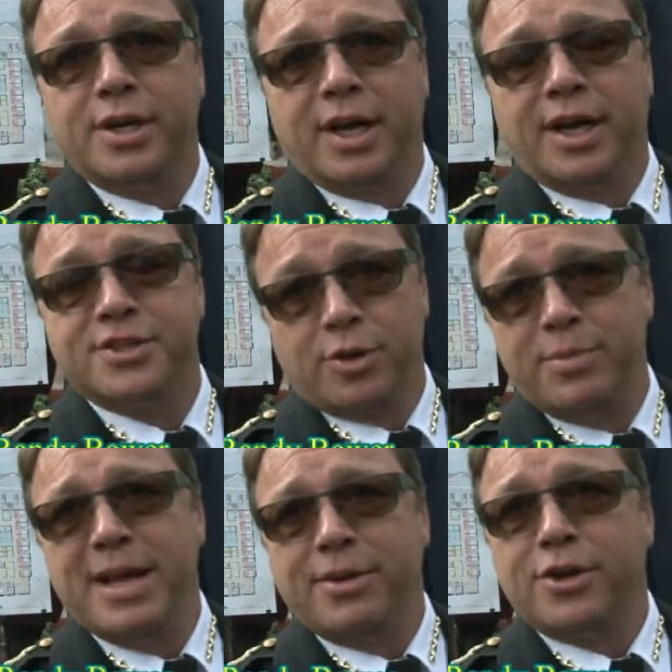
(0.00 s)
Uh, so we'll
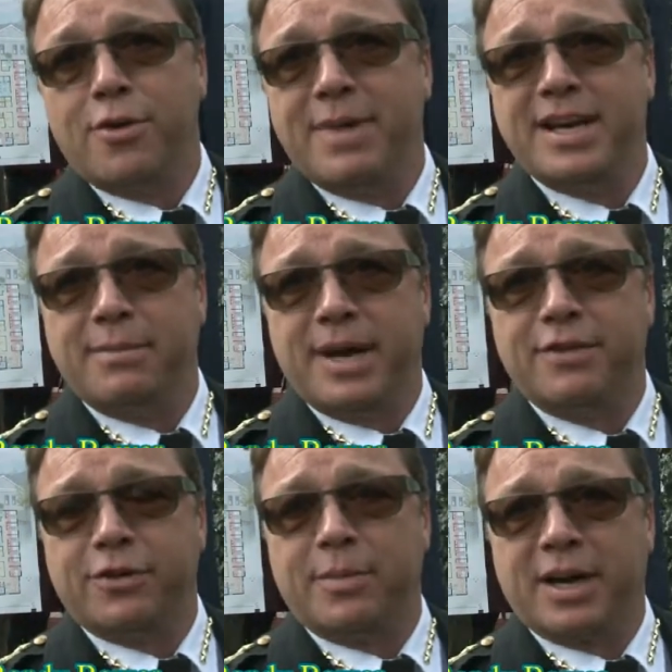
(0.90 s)
be able to go bed to bed
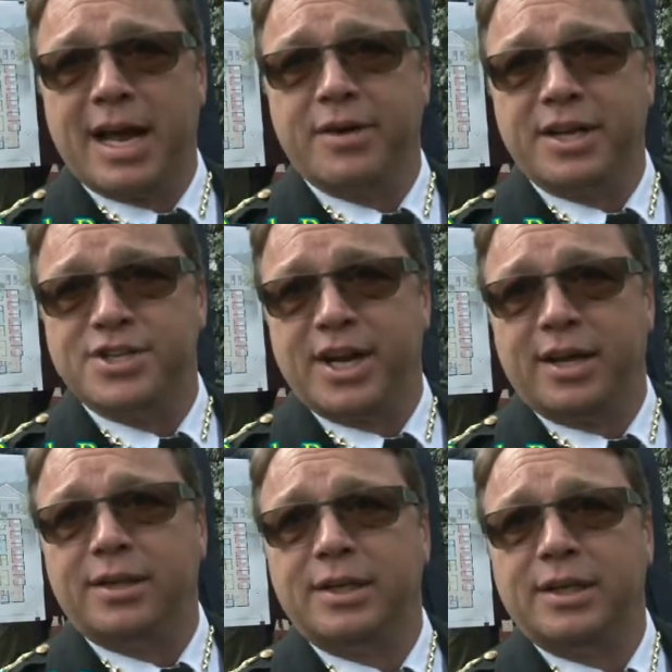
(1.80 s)
from our county
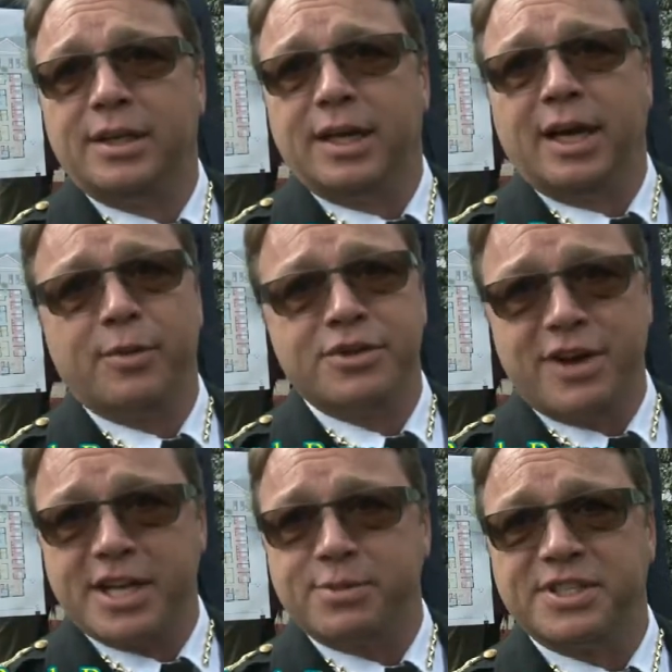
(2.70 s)
jail uh, with
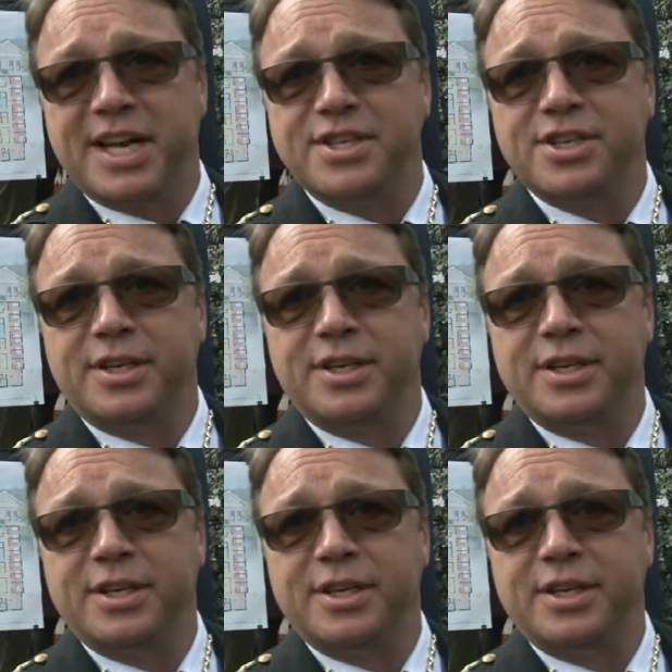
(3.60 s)
transportation.